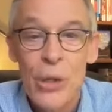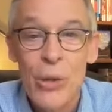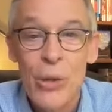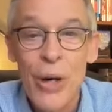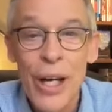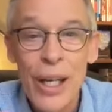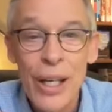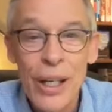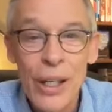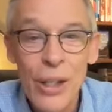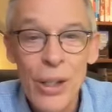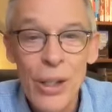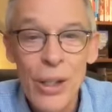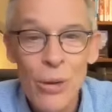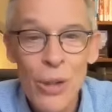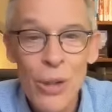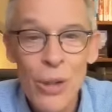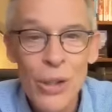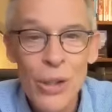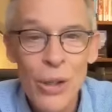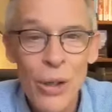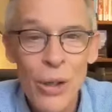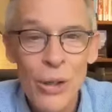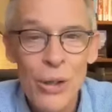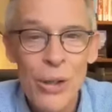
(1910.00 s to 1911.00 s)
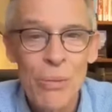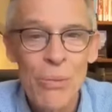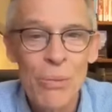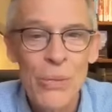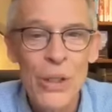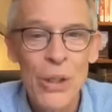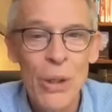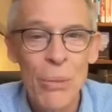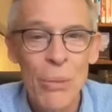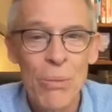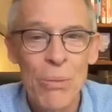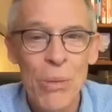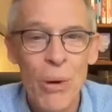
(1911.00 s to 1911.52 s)
Craig, you and your
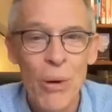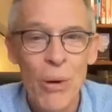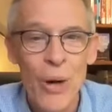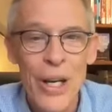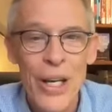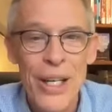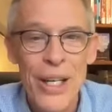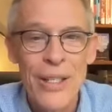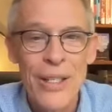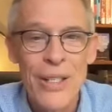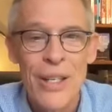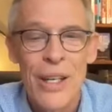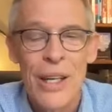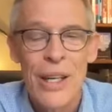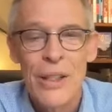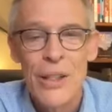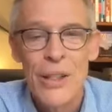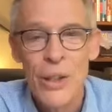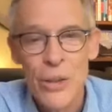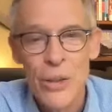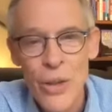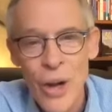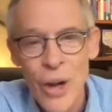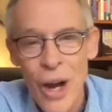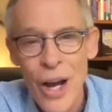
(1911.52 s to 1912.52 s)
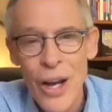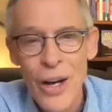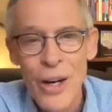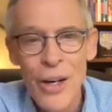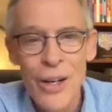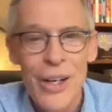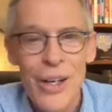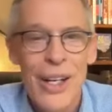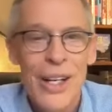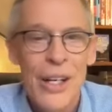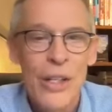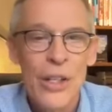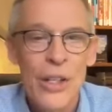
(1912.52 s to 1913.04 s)
your boys, your
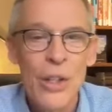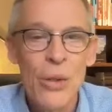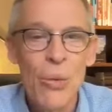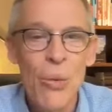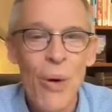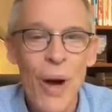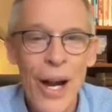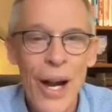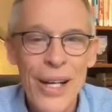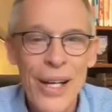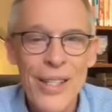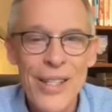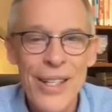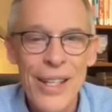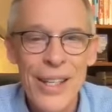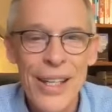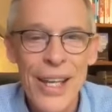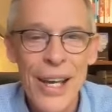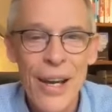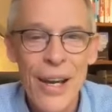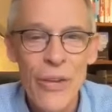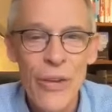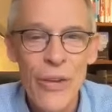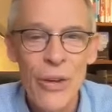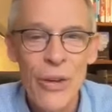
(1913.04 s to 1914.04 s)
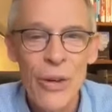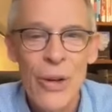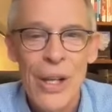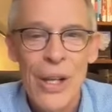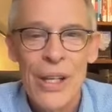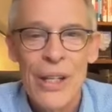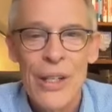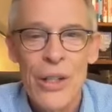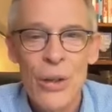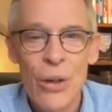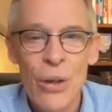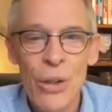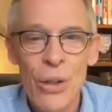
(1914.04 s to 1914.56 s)
daughter, you walk together.
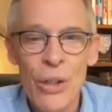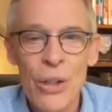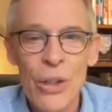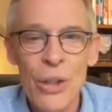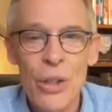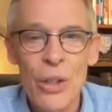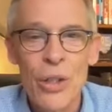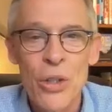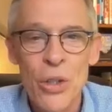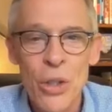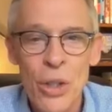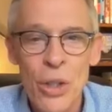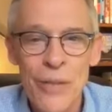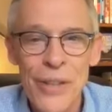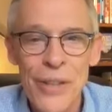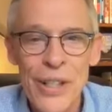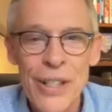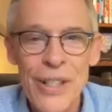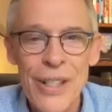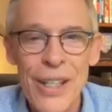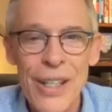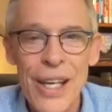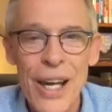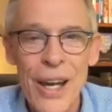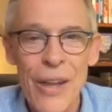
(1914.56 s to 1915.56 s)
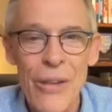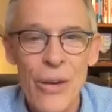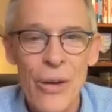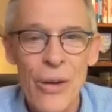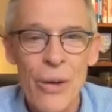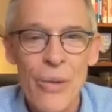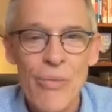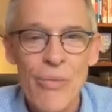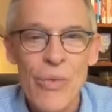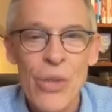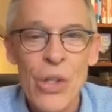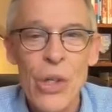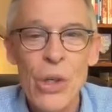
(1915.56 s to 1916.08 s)
You're you're serving
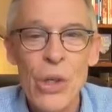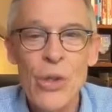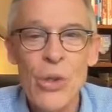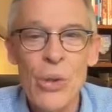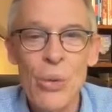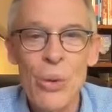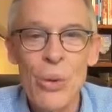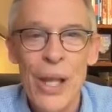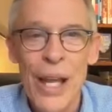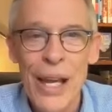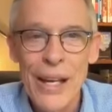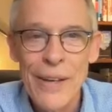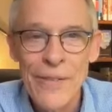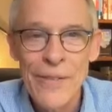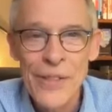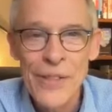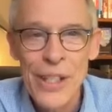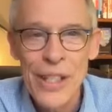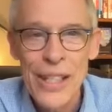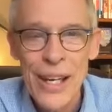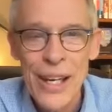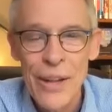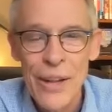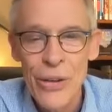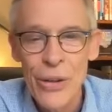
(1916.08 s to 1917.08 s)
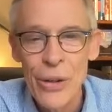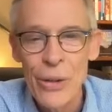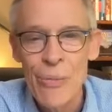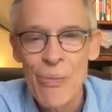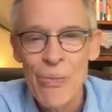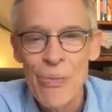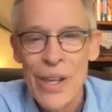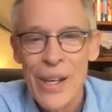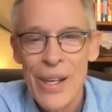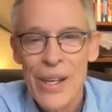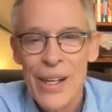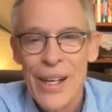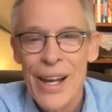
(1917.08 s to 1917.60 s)
together. You do life together.
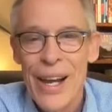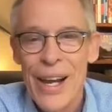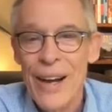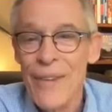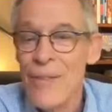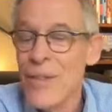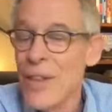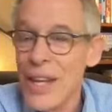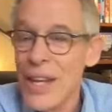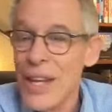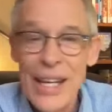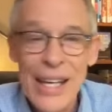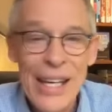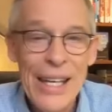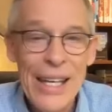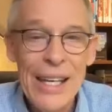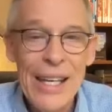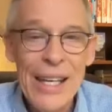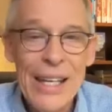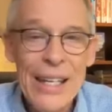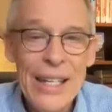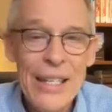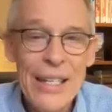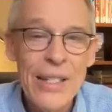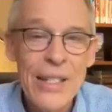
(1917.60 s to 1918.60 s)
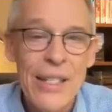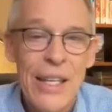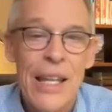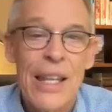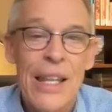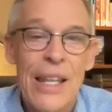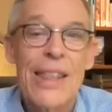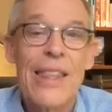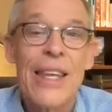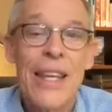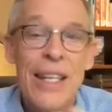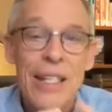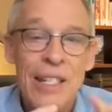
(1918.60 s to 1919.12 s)
It is
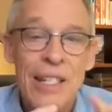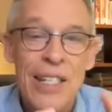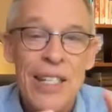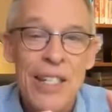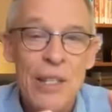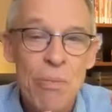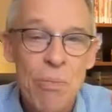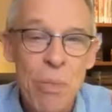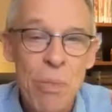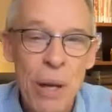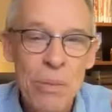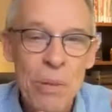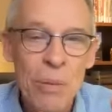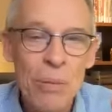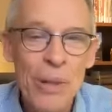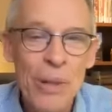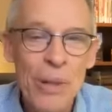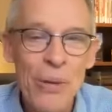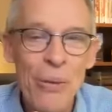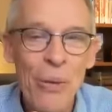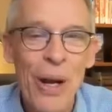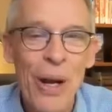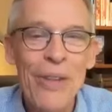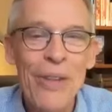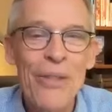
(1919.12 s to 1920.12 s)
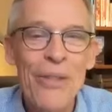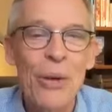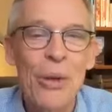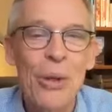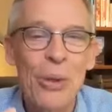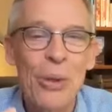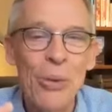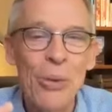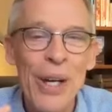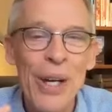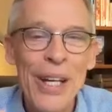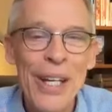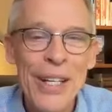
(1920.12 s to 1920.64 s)
this is probably of the
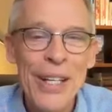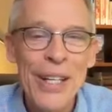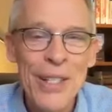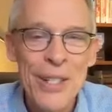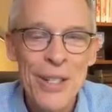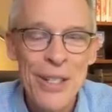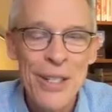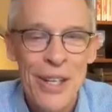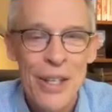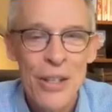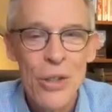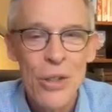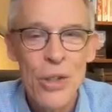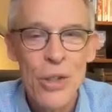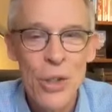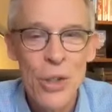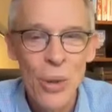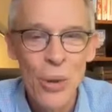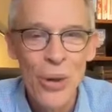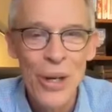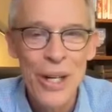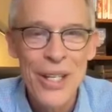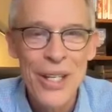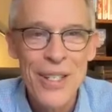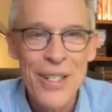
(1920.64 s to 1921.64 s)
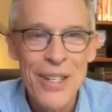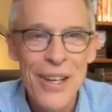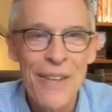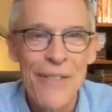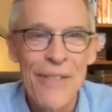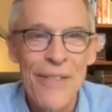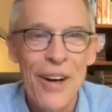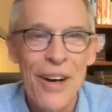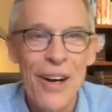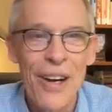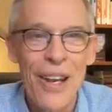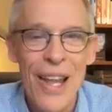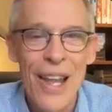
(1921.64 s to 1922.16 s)
greatest joys of
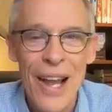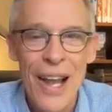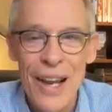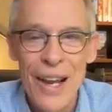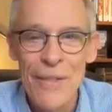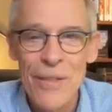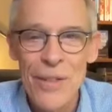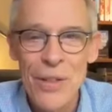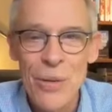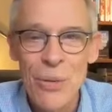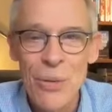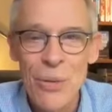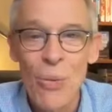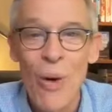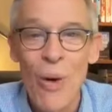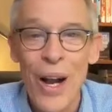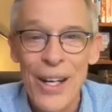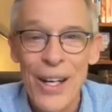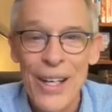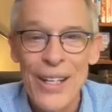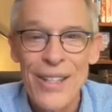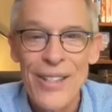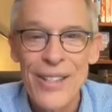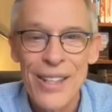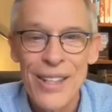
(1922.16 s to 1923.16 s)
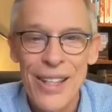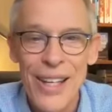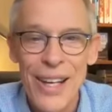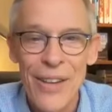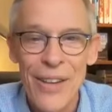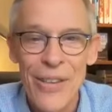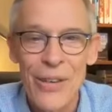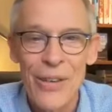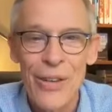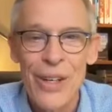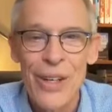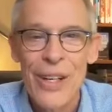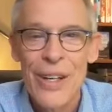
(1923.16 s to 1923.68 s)
our lives walking
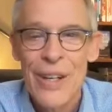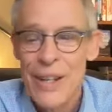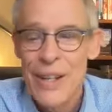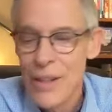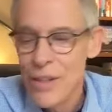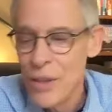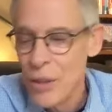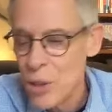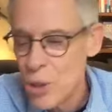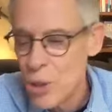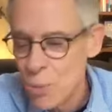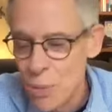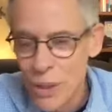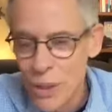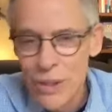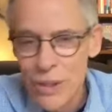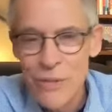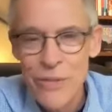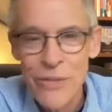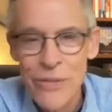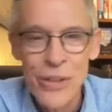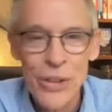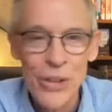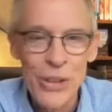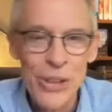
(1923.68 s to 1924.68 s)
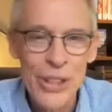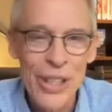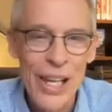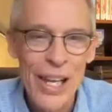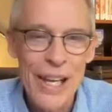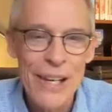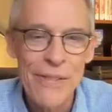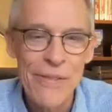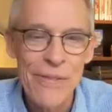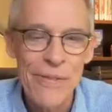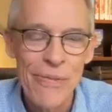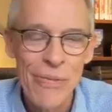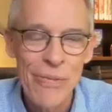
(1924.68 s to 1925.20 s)
together the spirit filled
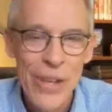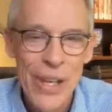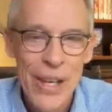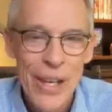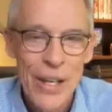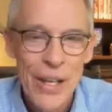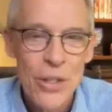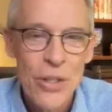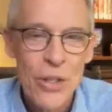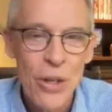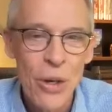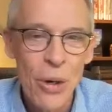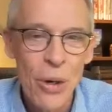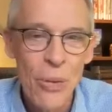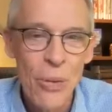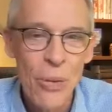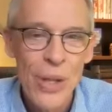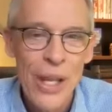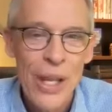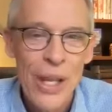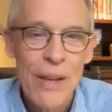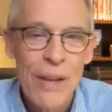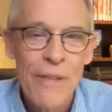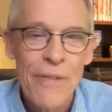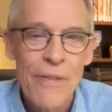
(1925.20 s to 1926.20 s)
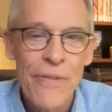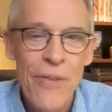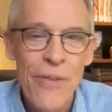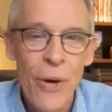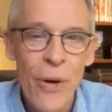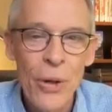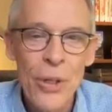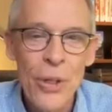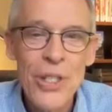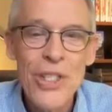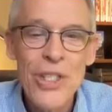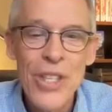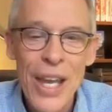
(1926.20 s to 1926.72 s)
life. So,
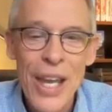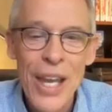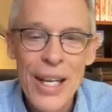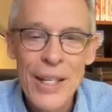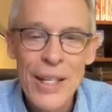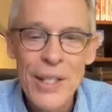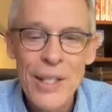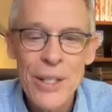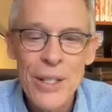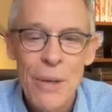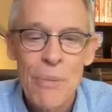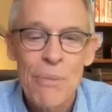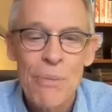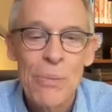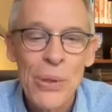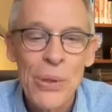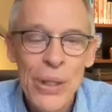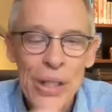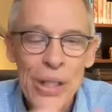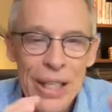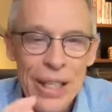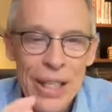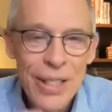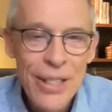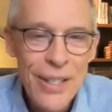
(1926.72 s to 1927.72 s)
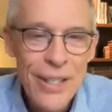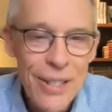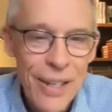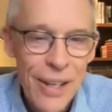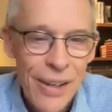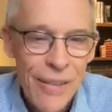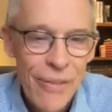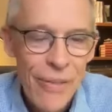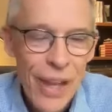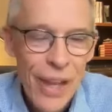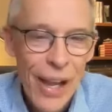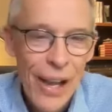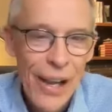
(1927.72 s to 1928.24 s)
folks, thanks. Please,
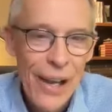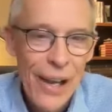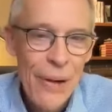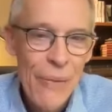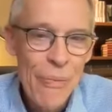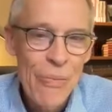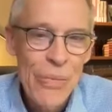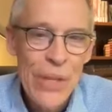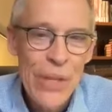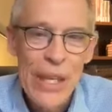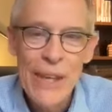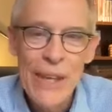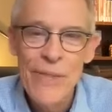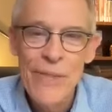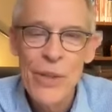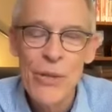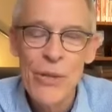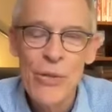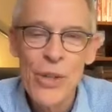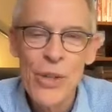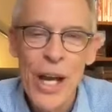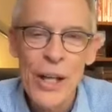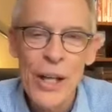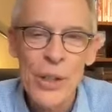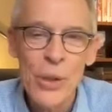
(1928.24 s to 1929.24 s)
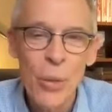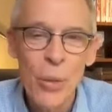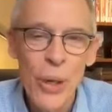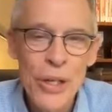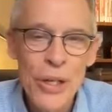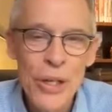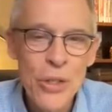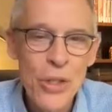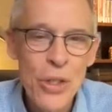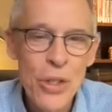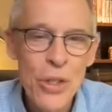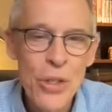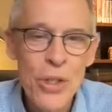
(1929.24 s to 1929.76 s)
uh, if you've got
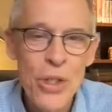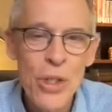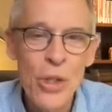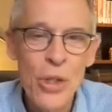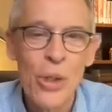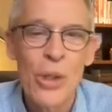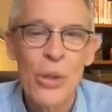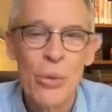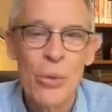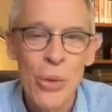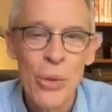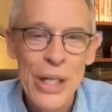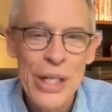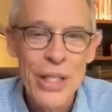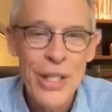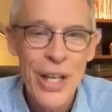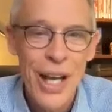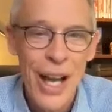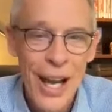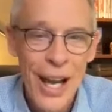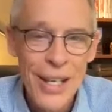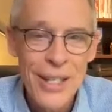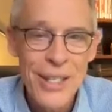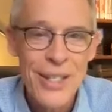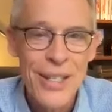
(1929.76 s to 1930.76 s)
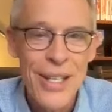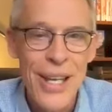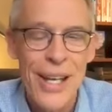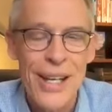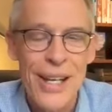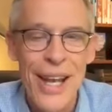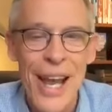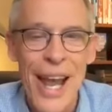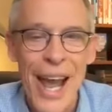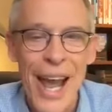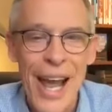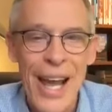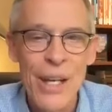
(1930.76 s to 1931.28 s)
questions, you can reach us
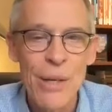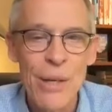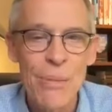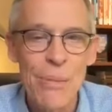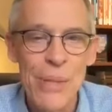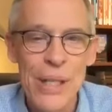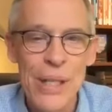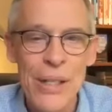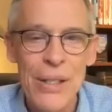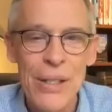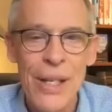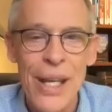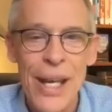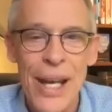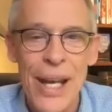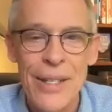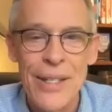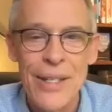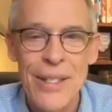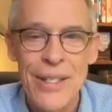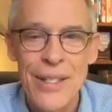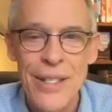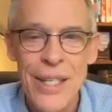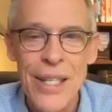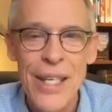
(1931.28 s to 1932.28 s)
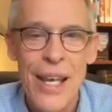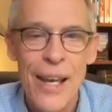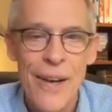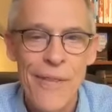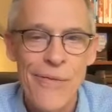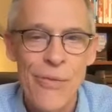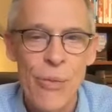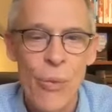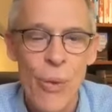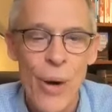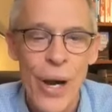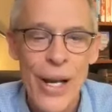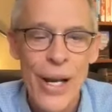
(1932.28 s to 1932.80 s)
at admin at
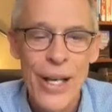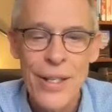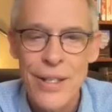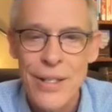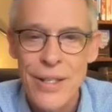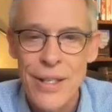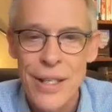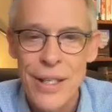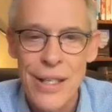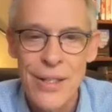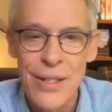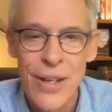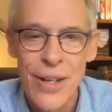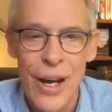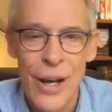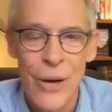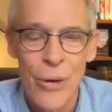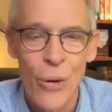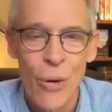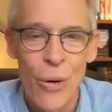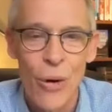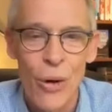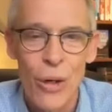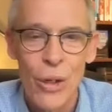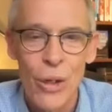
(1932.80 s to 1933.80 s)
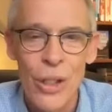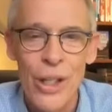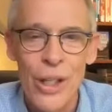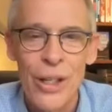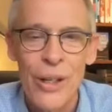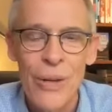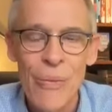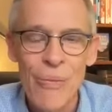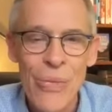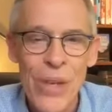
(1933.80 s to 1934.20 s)
cfyc.org.